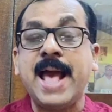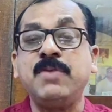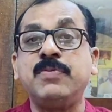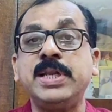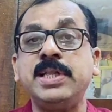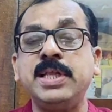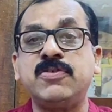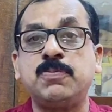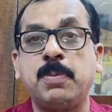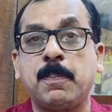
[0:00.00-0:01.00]
And when
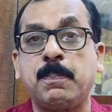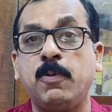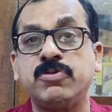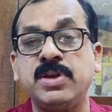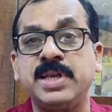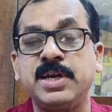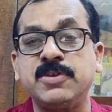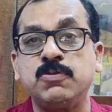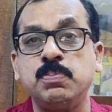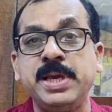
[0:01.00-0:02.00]
this proposal that
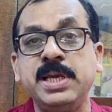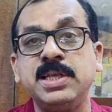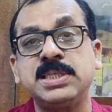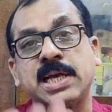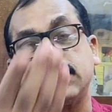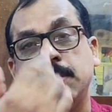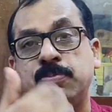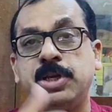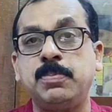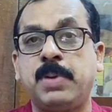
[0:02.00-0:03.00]
is made is
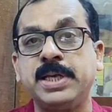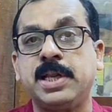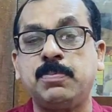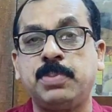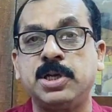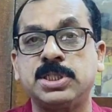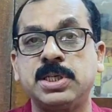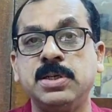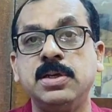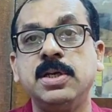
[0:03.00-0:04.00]
accepted by that
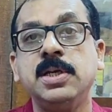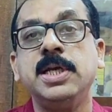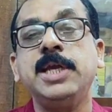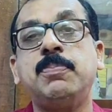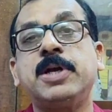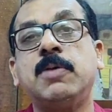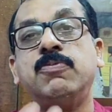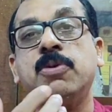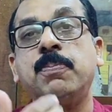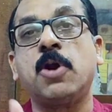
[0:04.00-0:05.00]
person, it
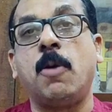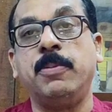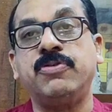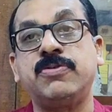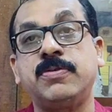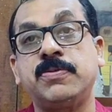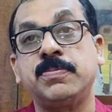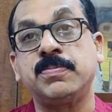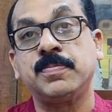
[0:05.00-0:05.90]
becomes a promise.